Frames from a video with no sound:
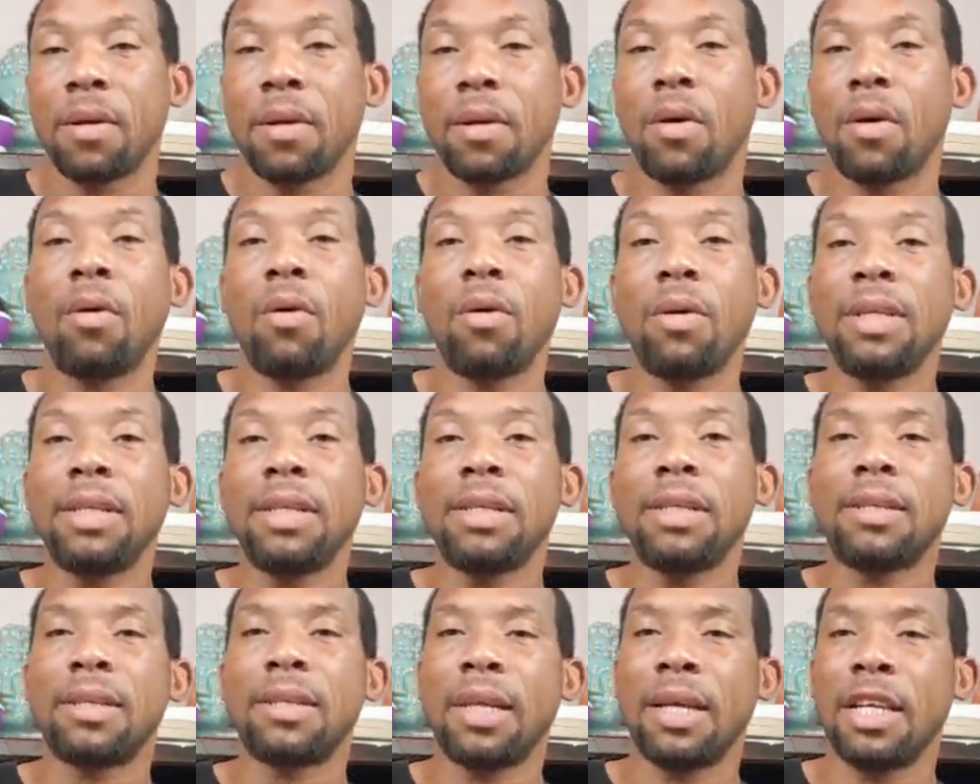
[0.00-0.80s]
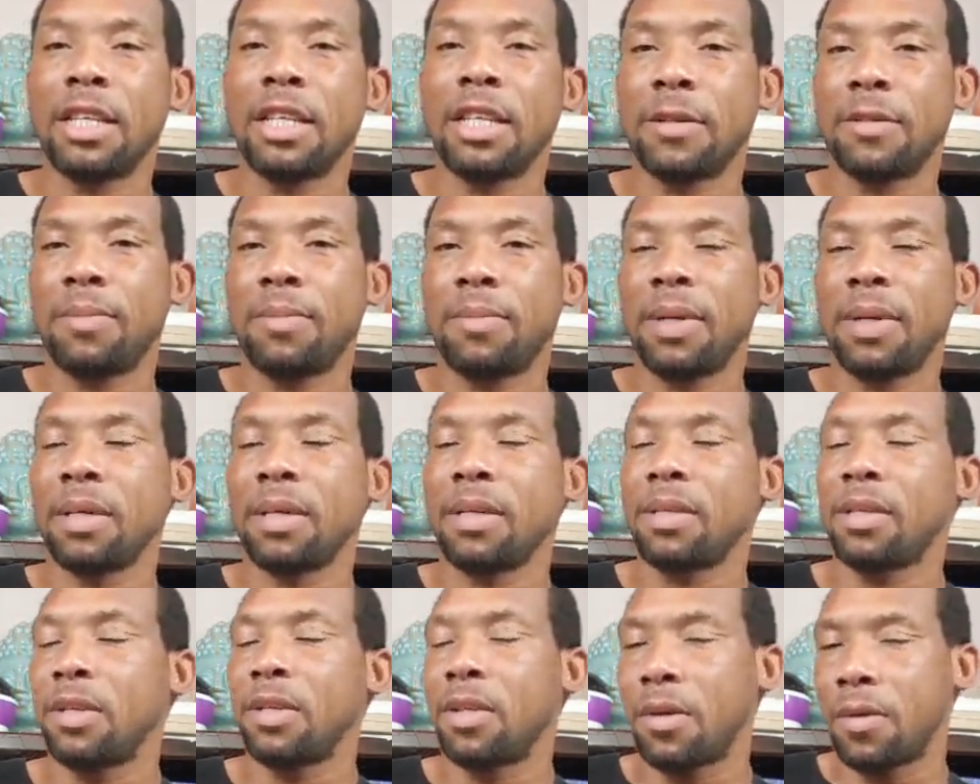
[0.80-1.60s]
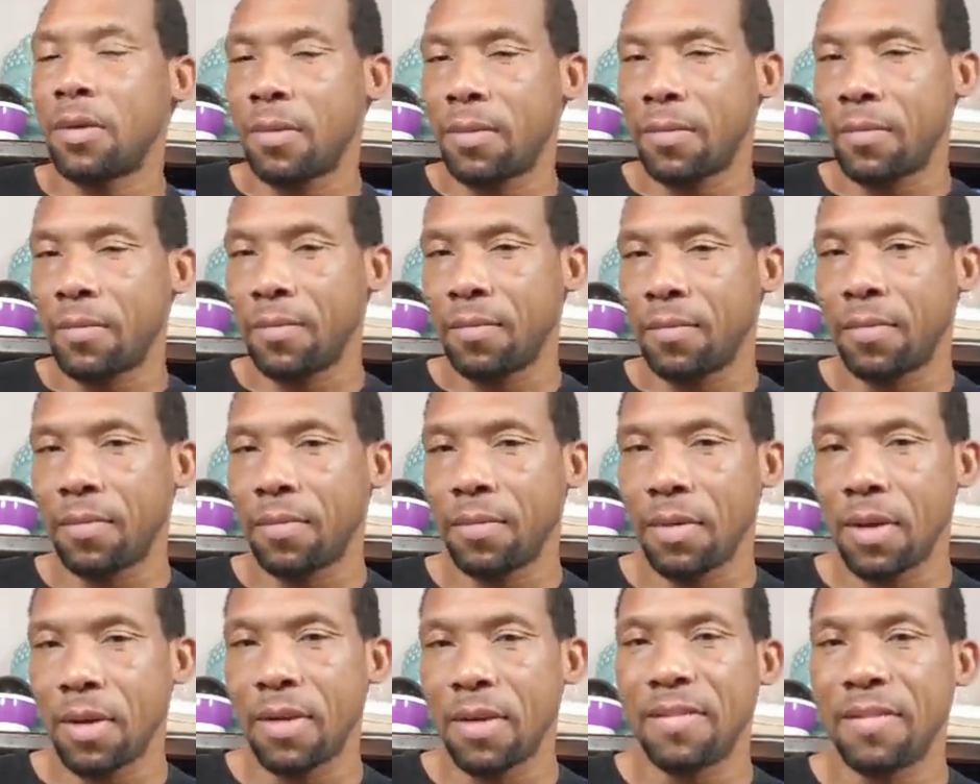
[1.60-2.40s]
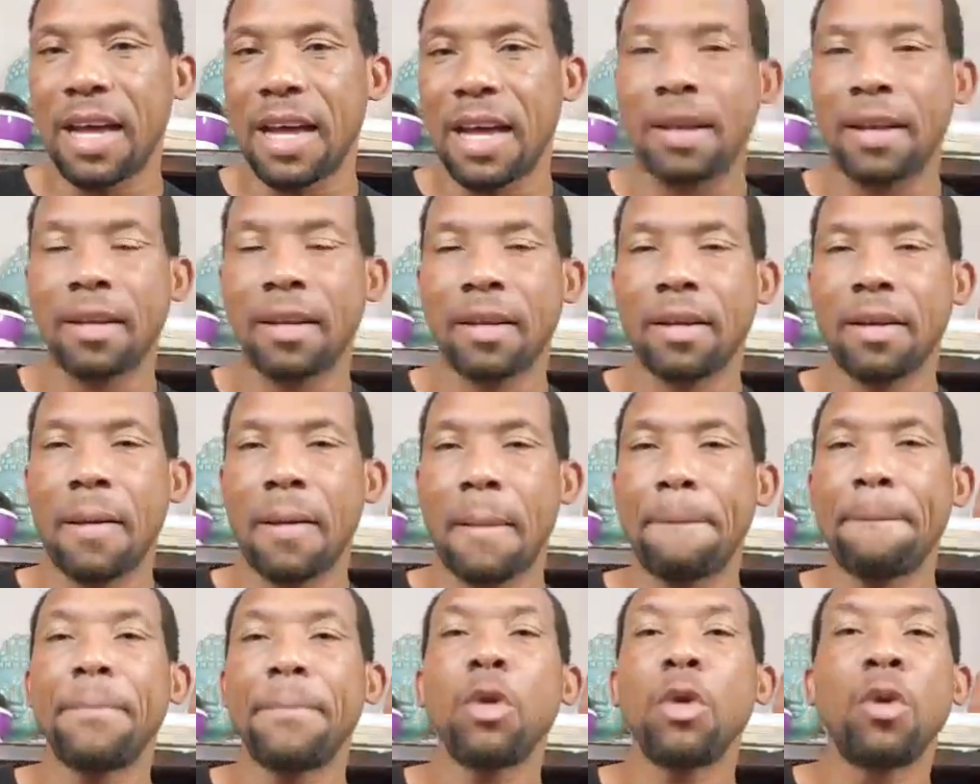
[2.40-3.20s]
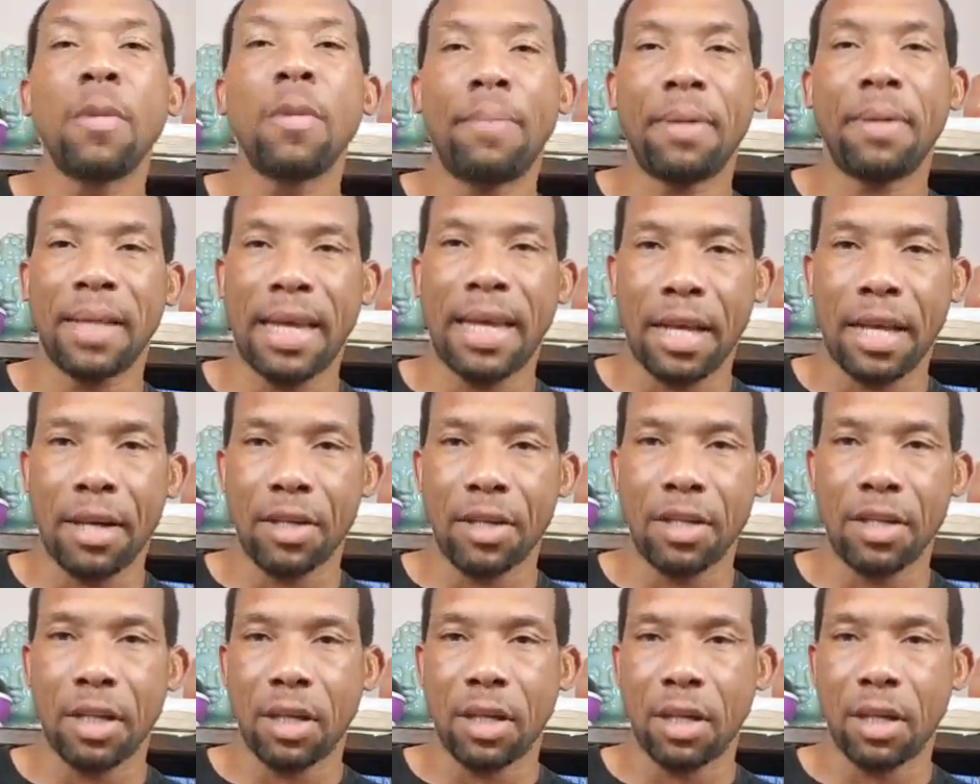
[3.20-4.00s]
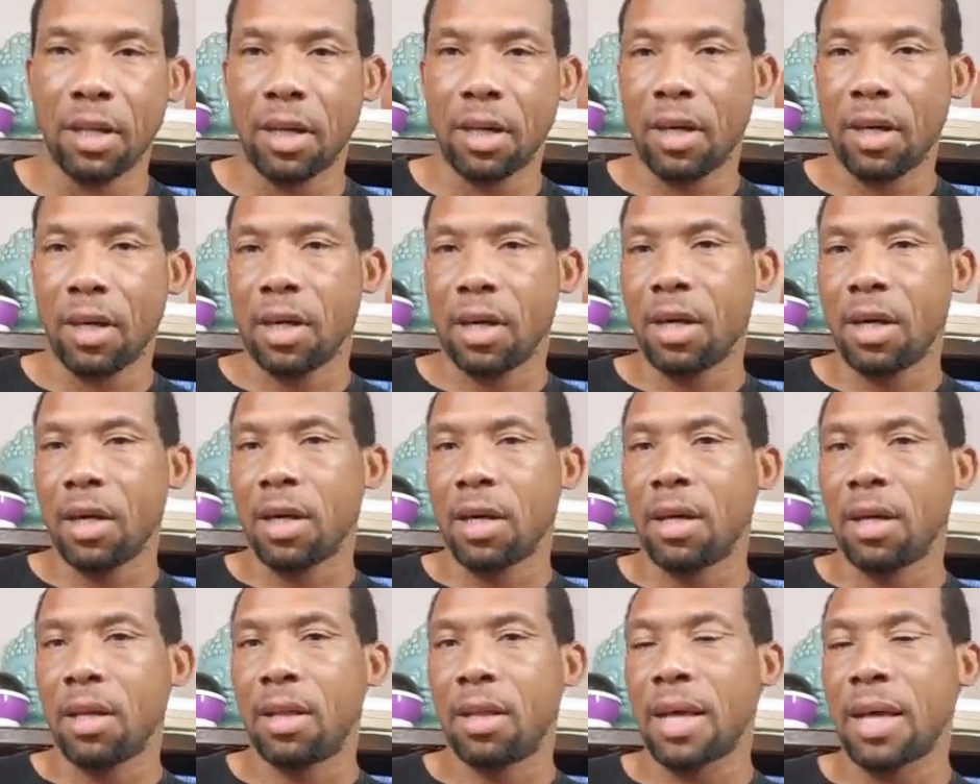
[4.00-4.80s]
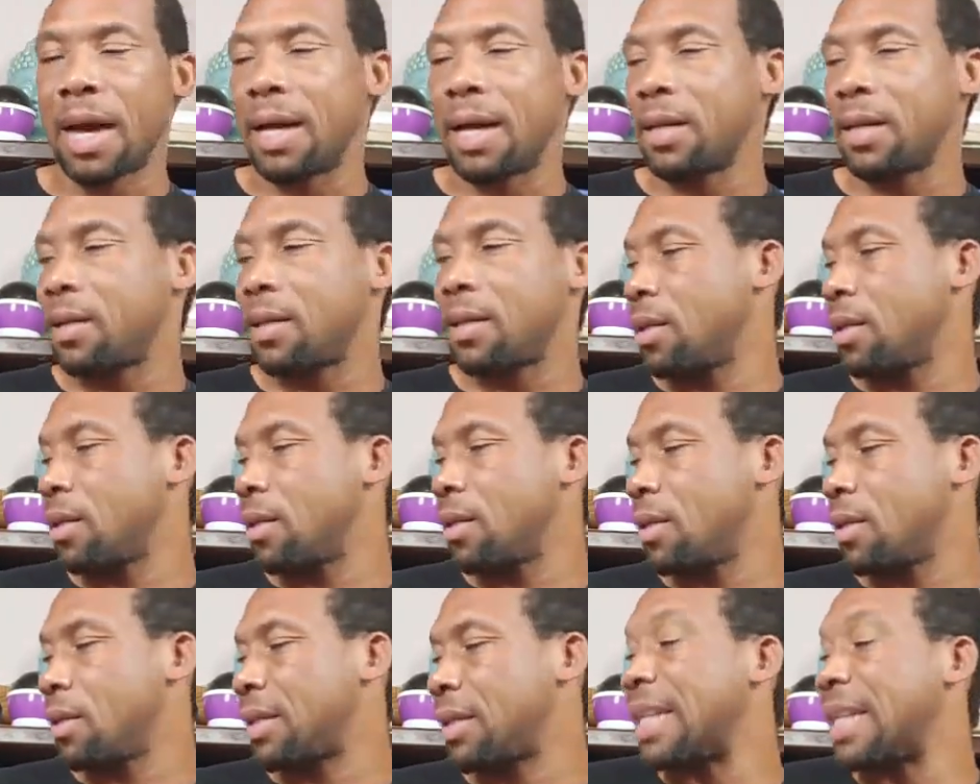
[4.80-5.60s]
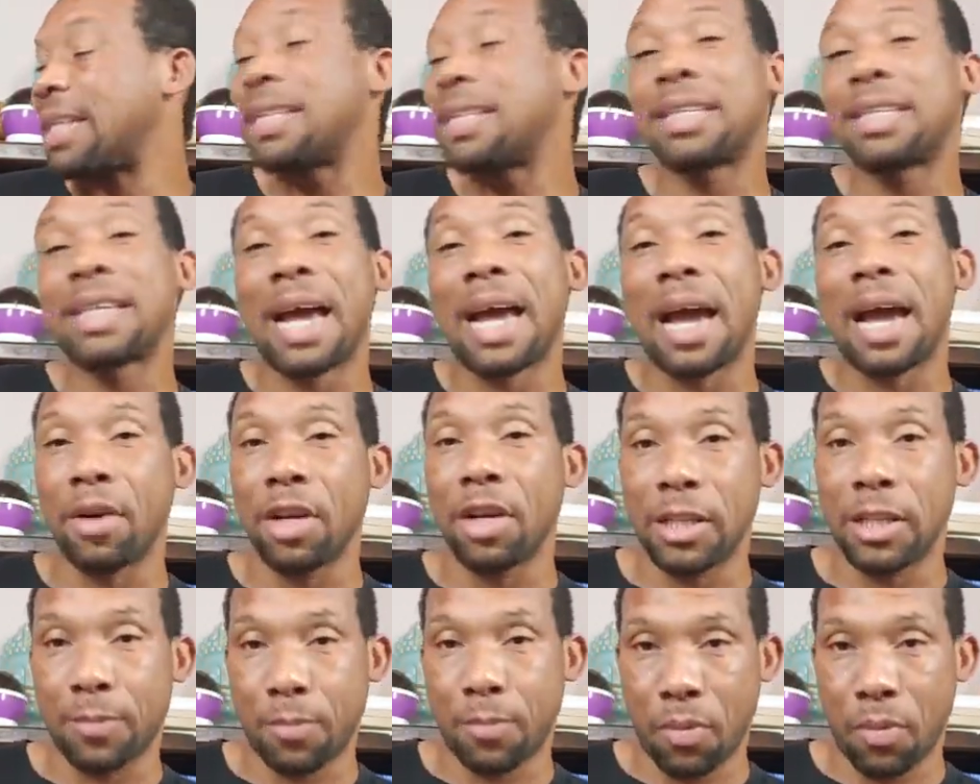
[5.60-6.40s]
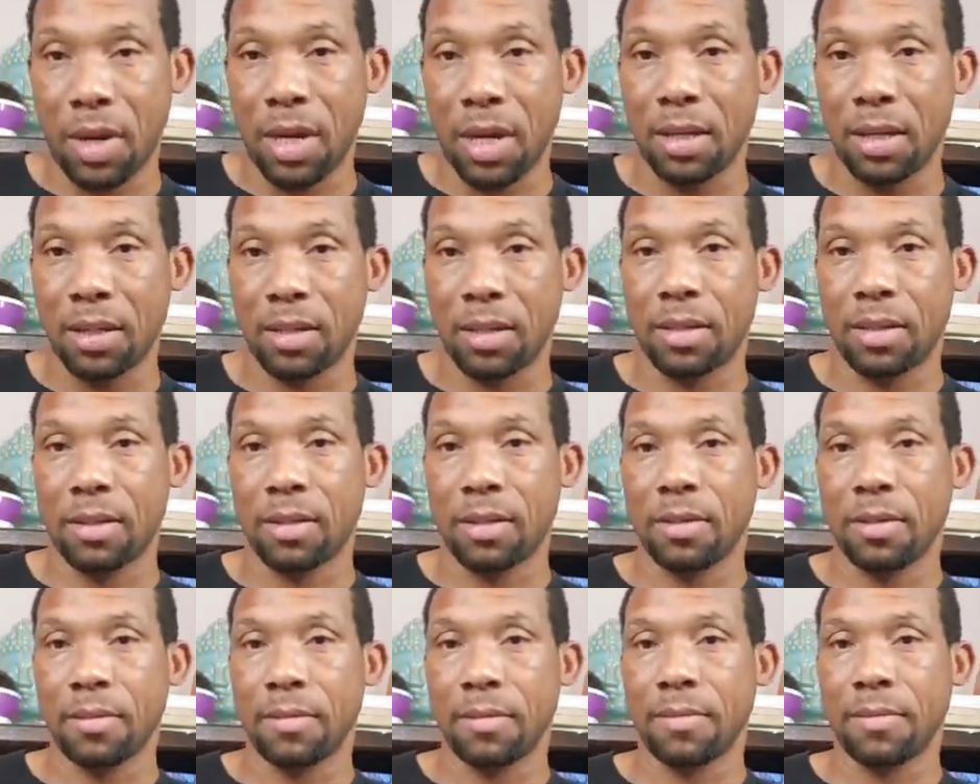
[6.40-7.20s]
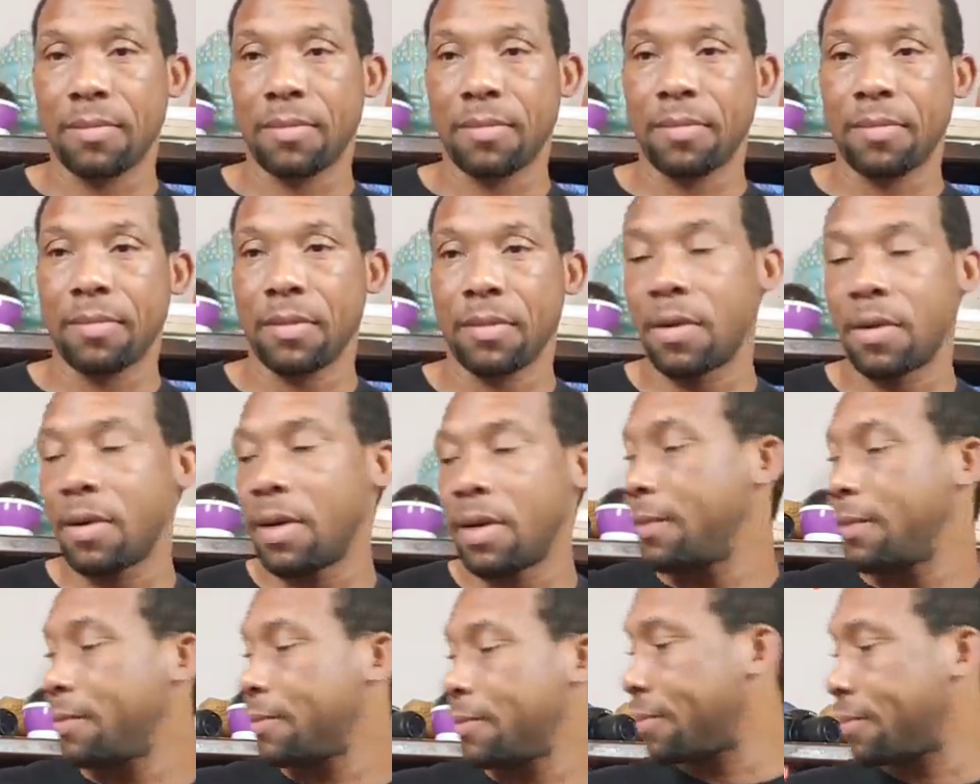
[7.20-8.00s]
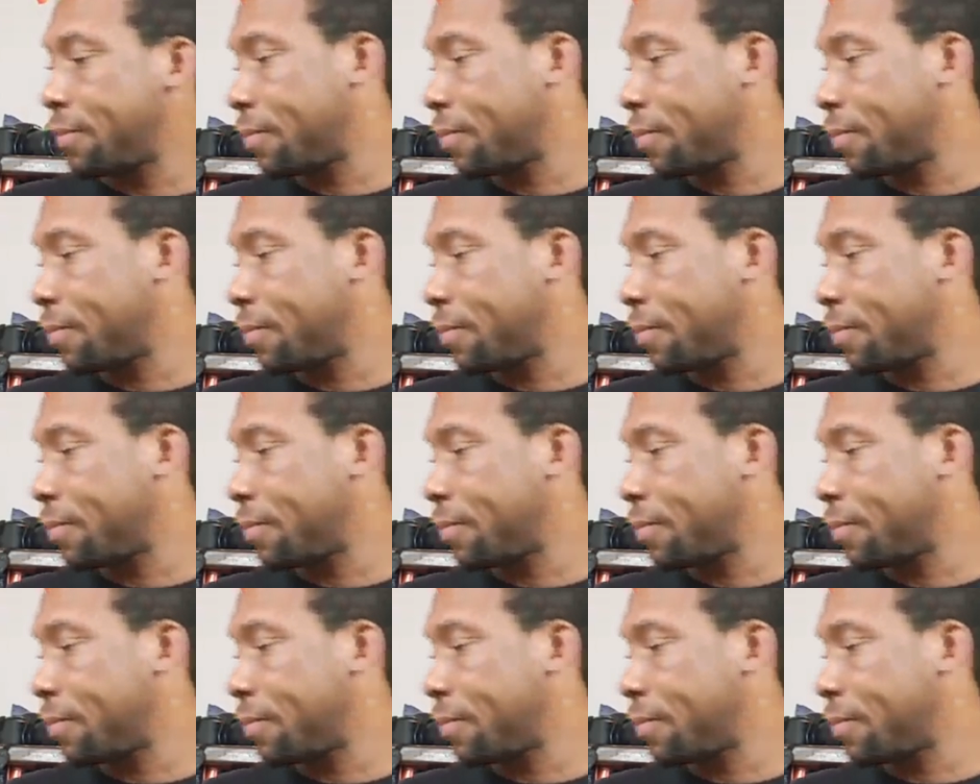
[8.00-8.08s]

All these things is because, of that mutable energy that Sagittarius brings. All right?